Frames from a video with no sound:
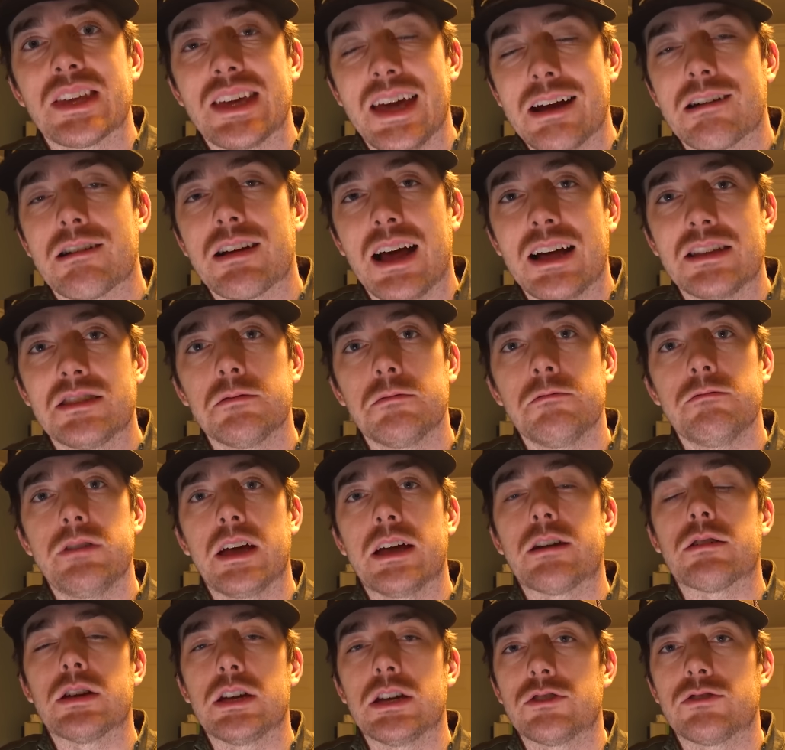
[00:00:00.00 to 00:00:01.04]
Garrett had some
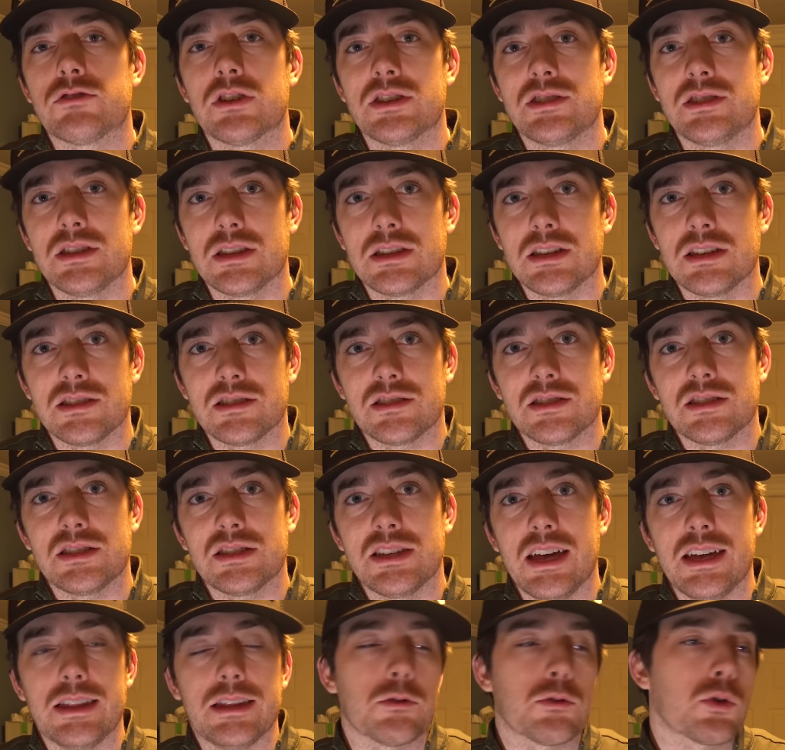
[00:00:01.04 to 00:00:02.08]
very interesting things to
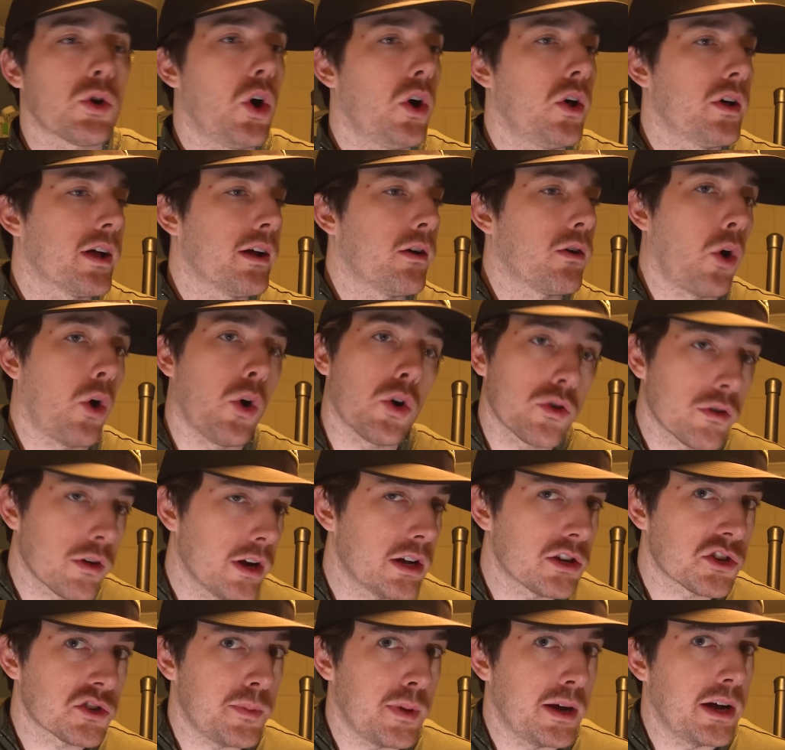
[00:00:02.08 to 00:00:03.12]
say. They were calling out all
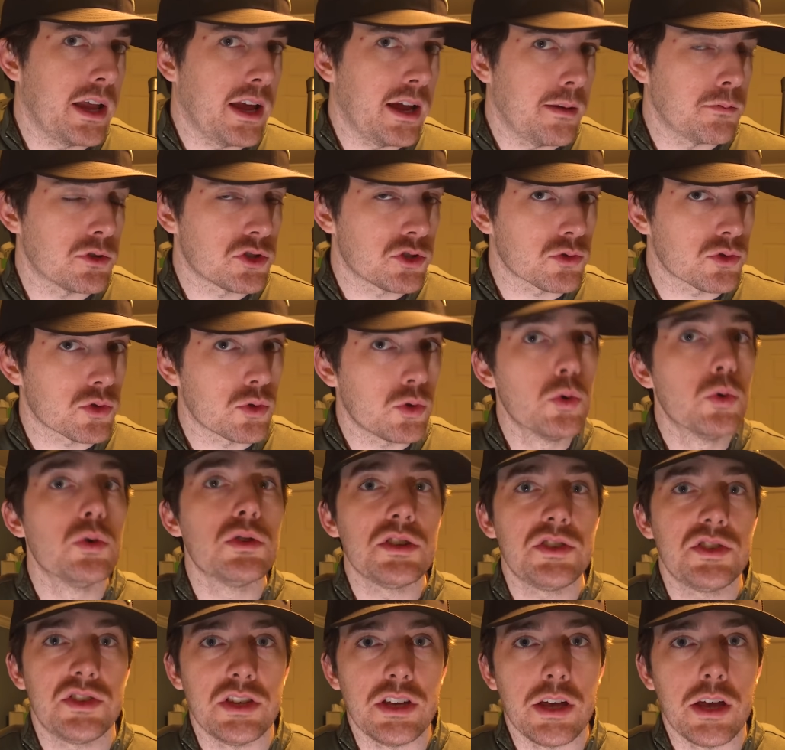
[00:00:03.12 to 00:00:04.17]
creators by name, which was cool
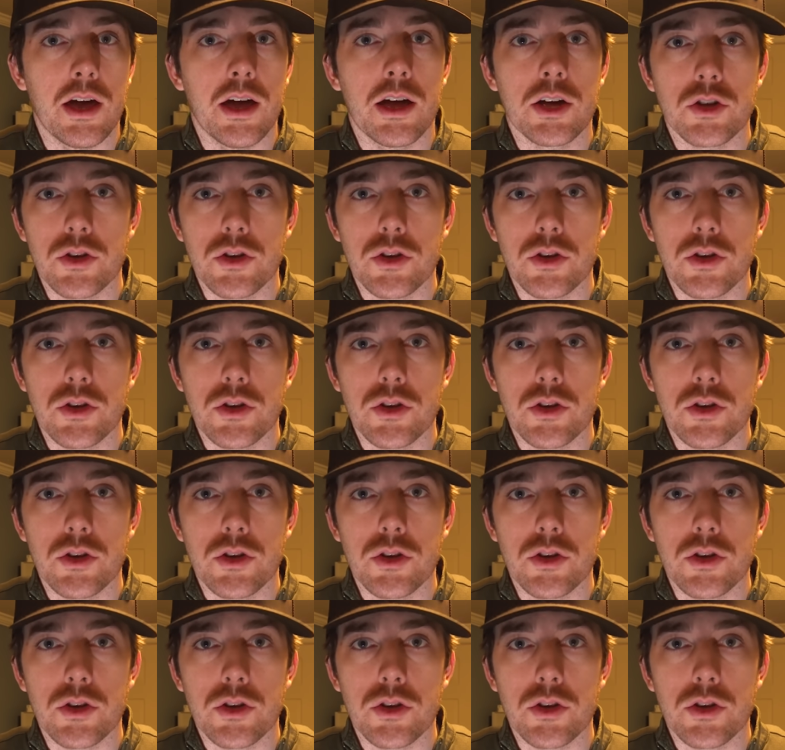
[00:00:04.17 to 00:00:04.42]
to see.